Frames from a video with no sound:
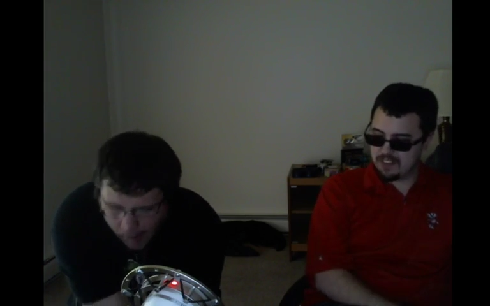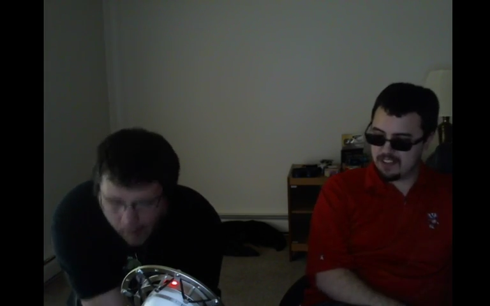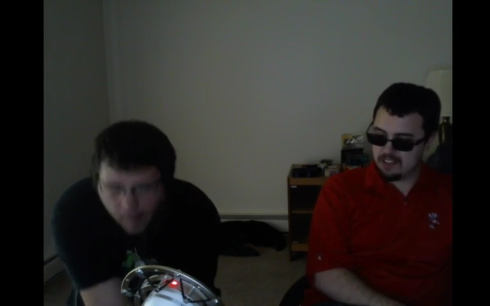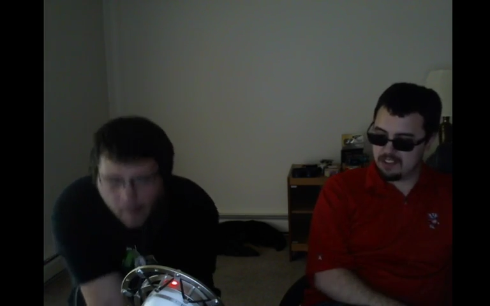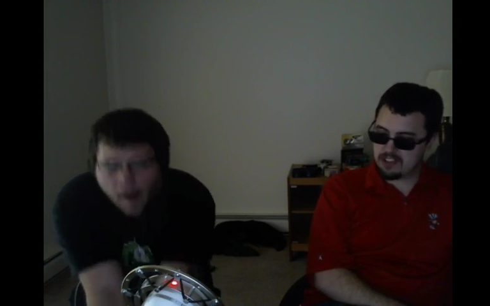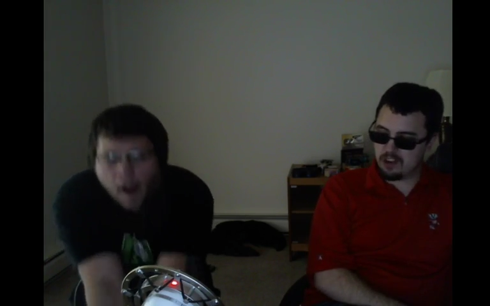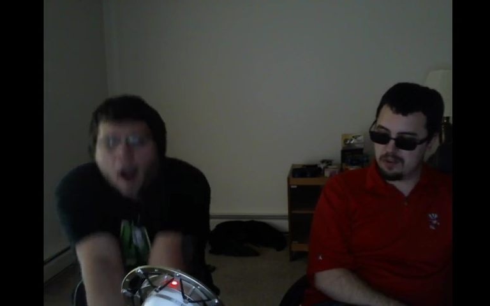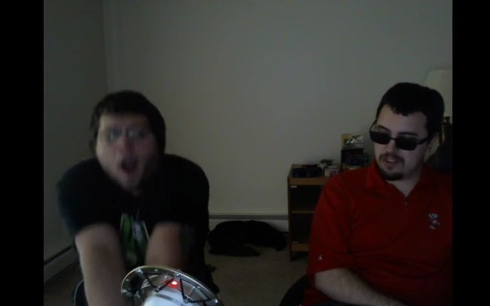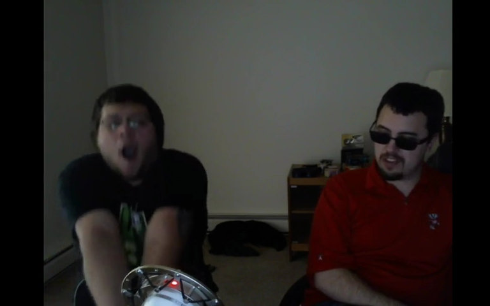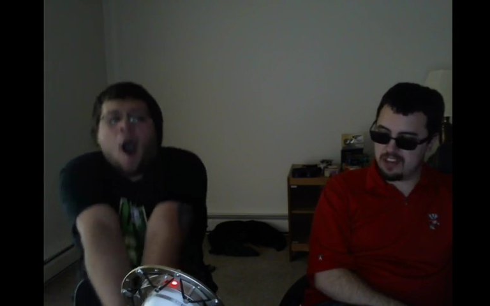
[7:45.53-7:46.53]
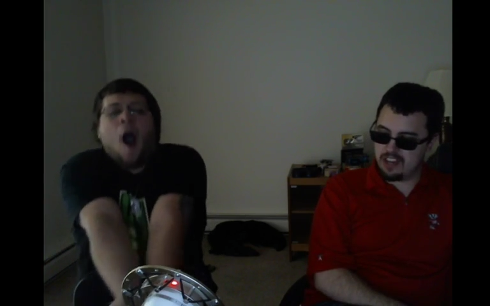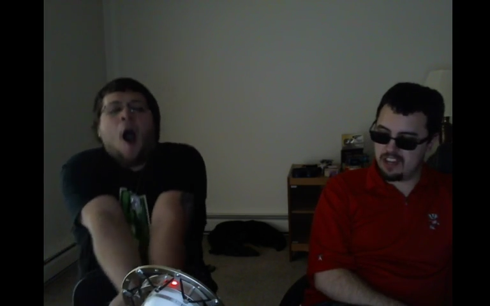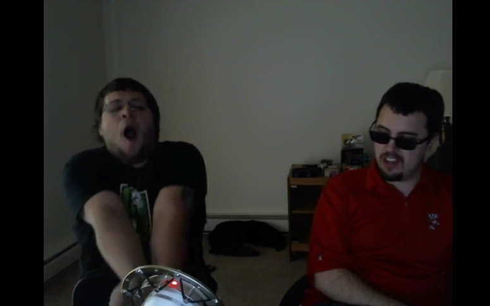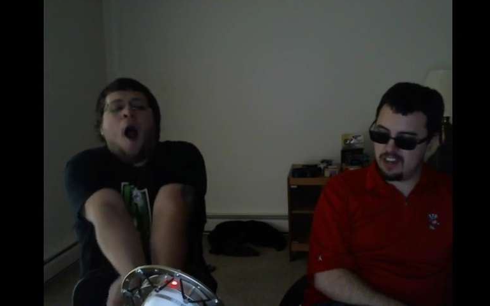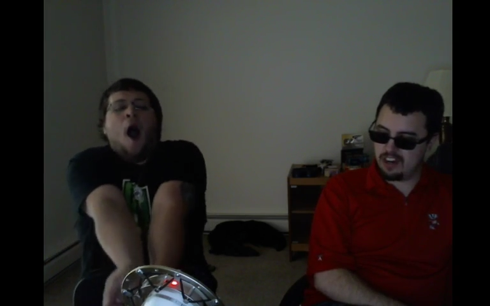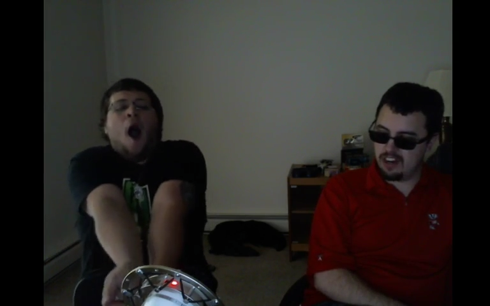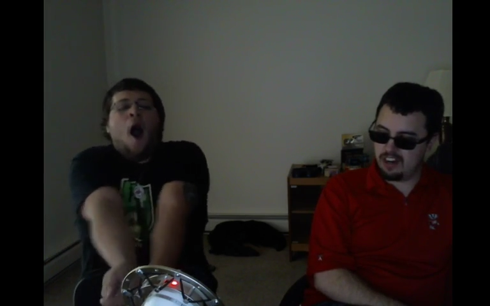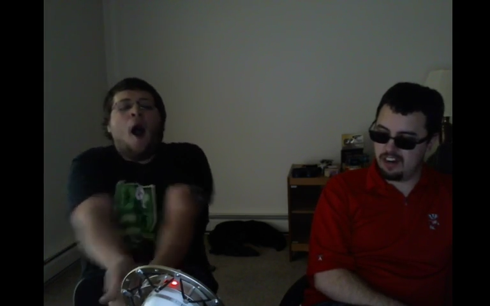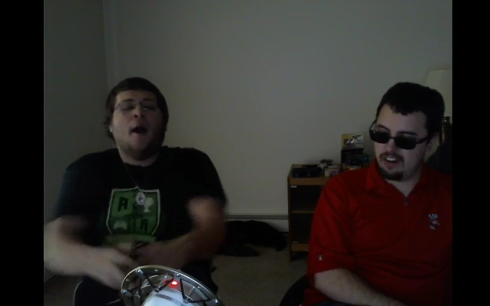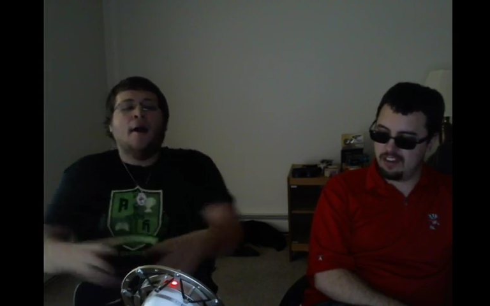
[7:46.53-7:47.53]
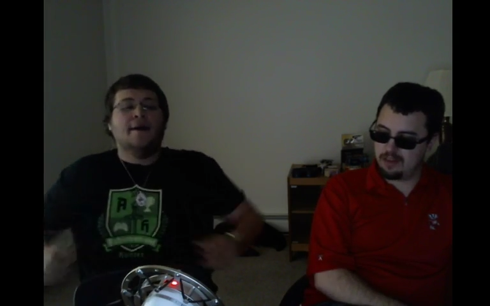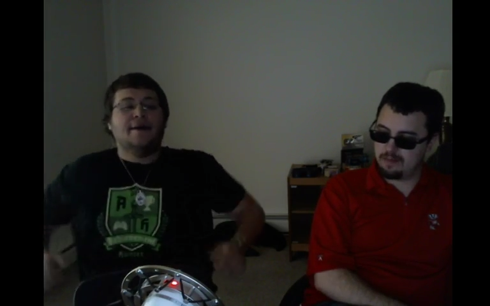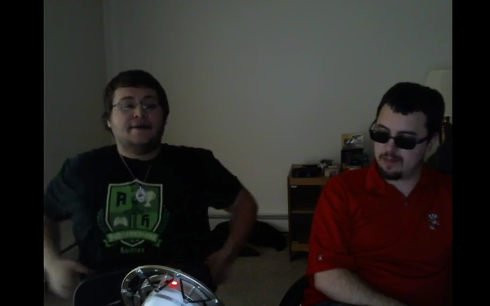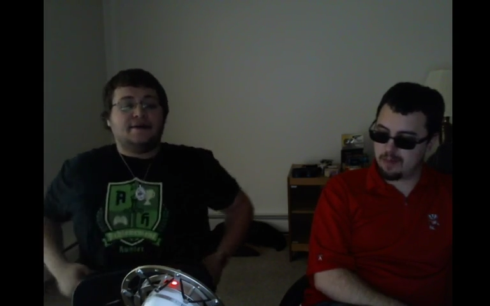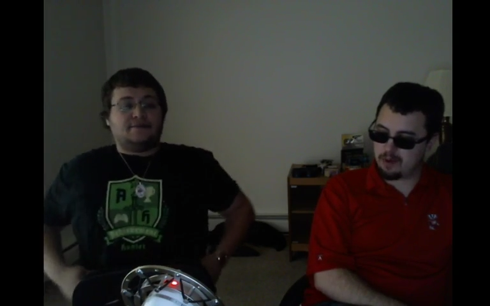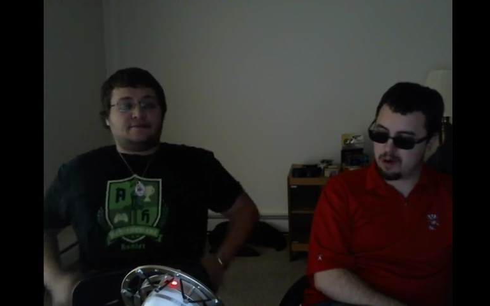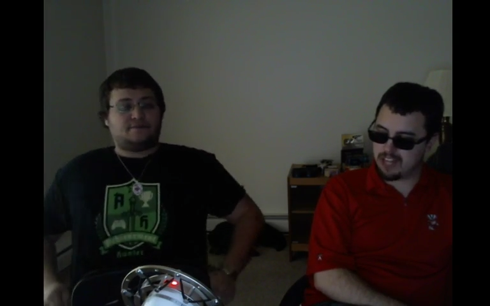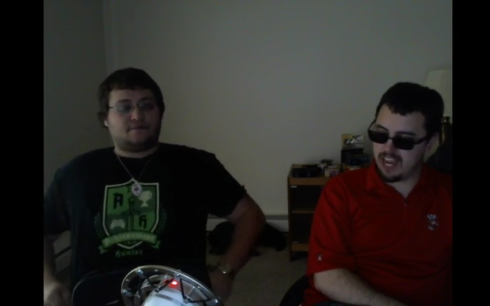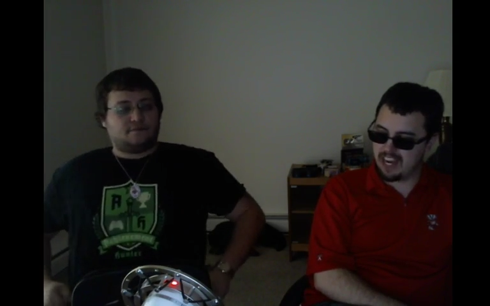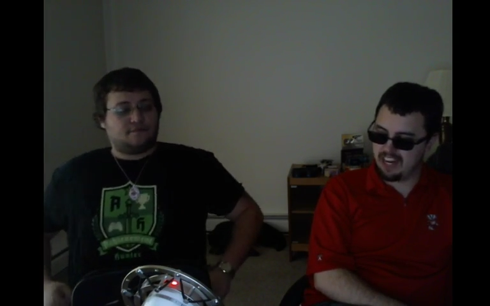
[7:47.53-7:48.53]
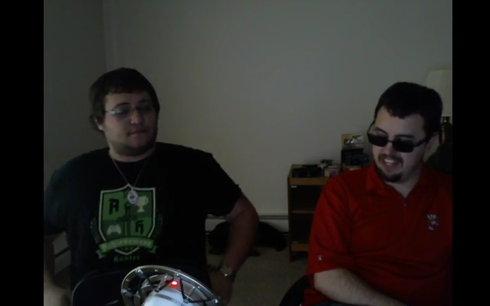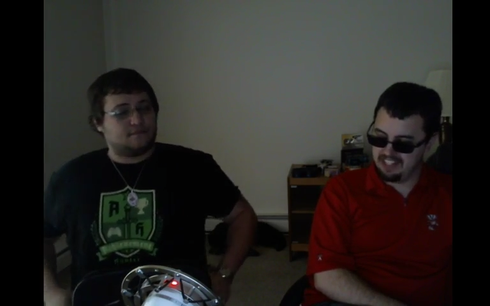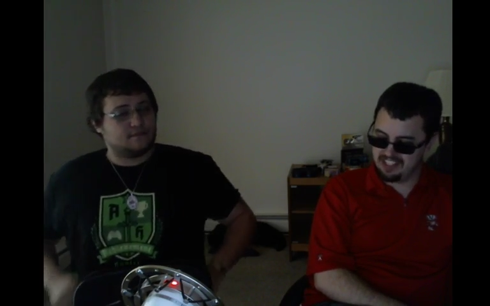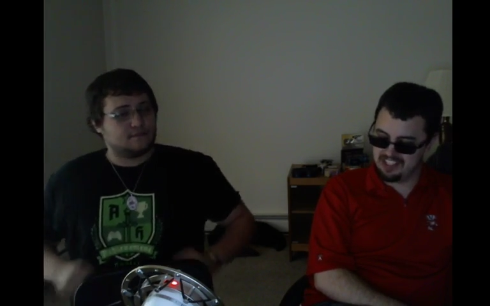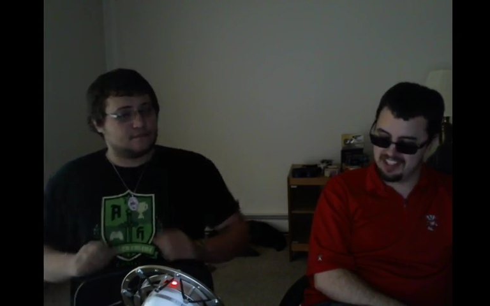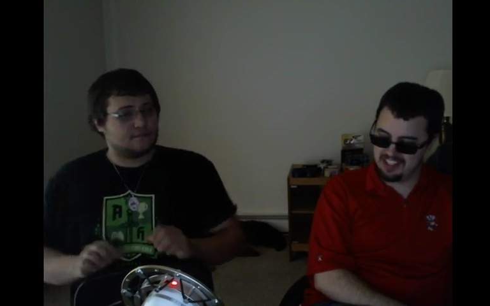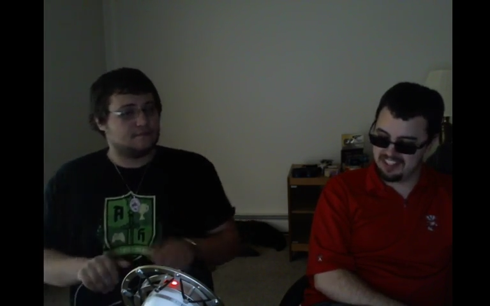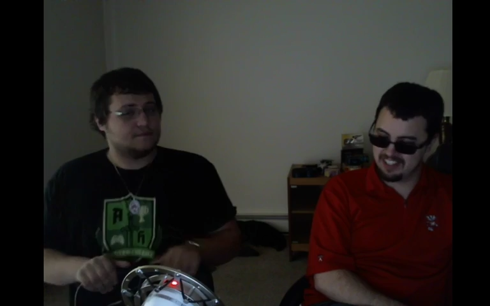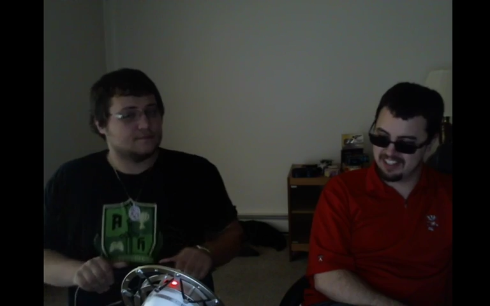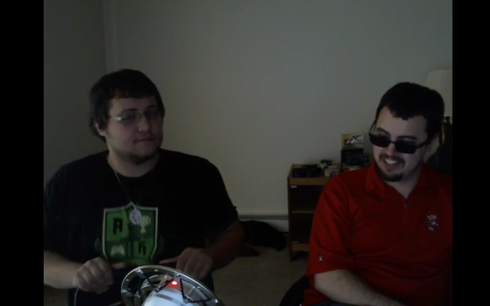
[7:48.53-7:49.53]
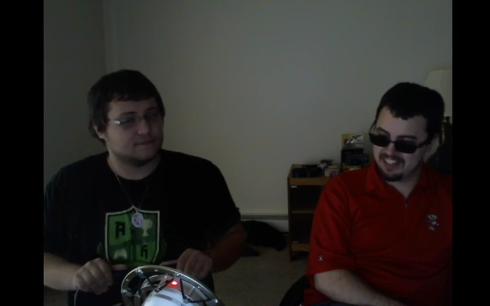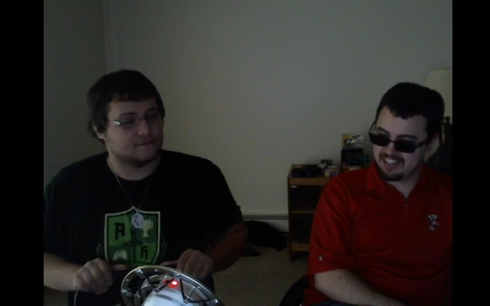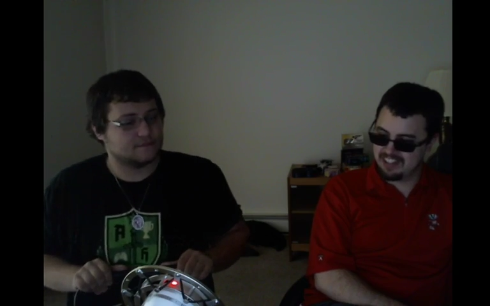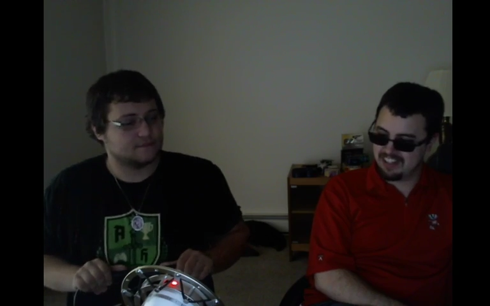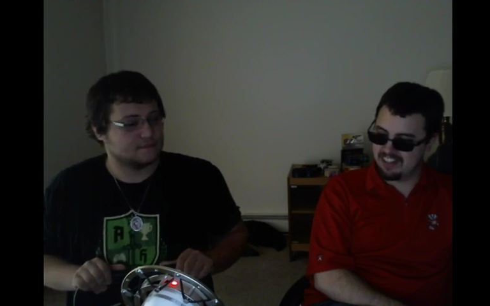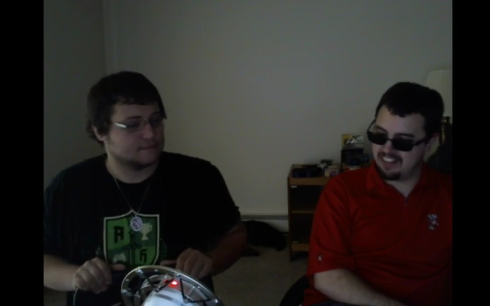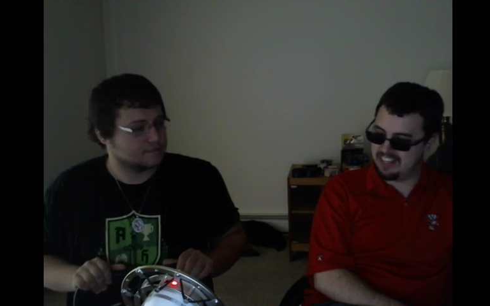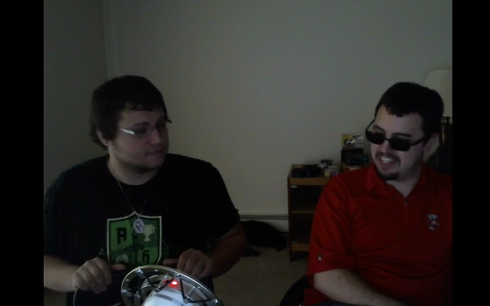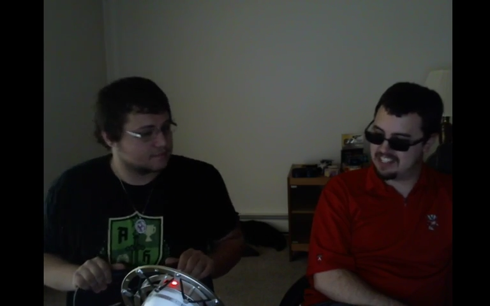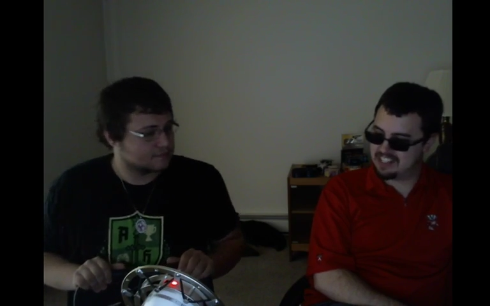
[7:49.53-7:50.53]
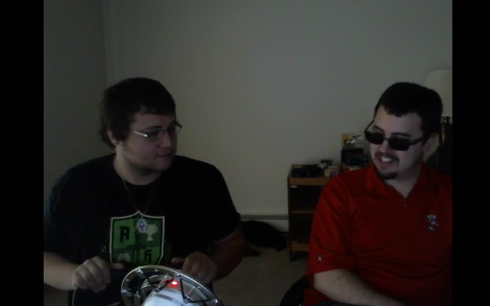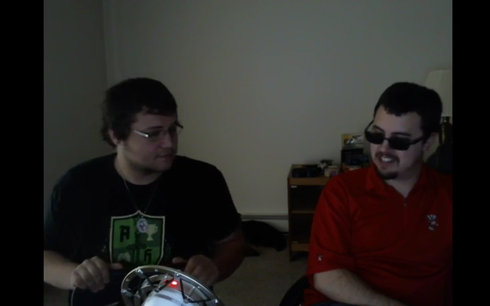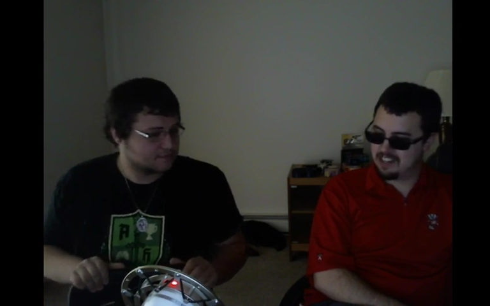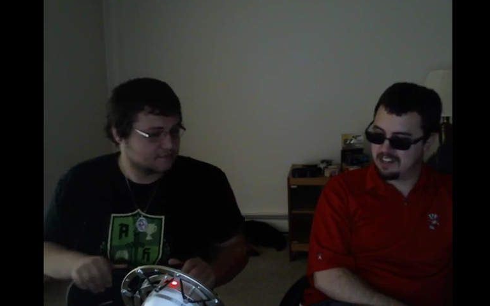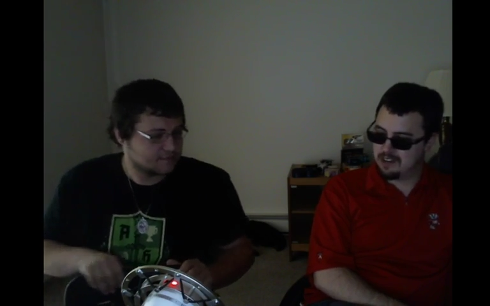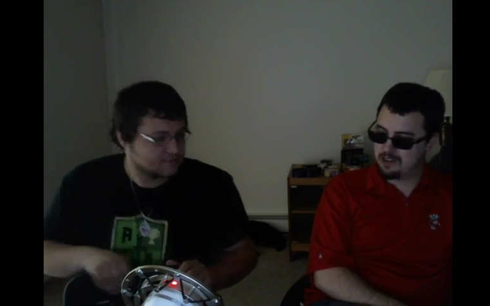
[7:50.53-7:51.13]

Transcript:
Speaker 1: let's go with the uh the, the protagonist in this who